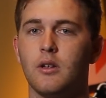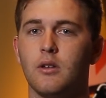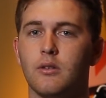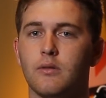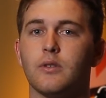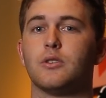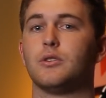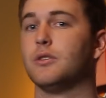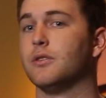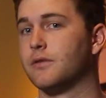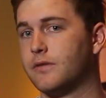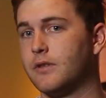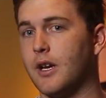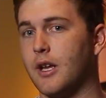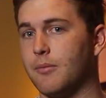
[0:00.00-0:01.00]
for two
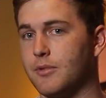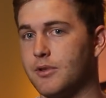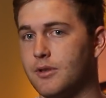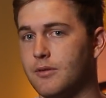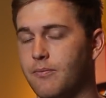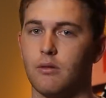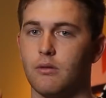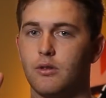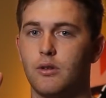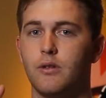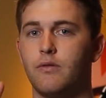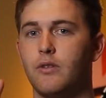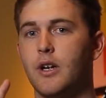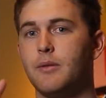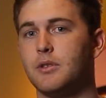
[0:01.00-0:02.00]
frames. Two
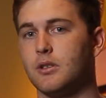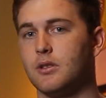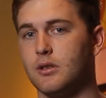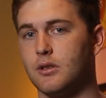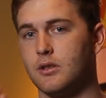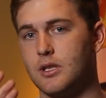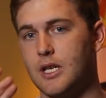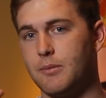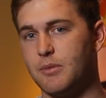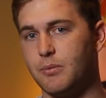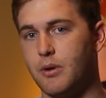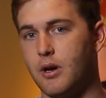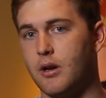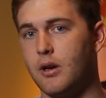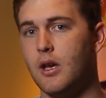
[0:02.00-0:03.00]
frames is in the same
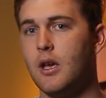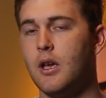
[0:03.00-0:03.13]
spot.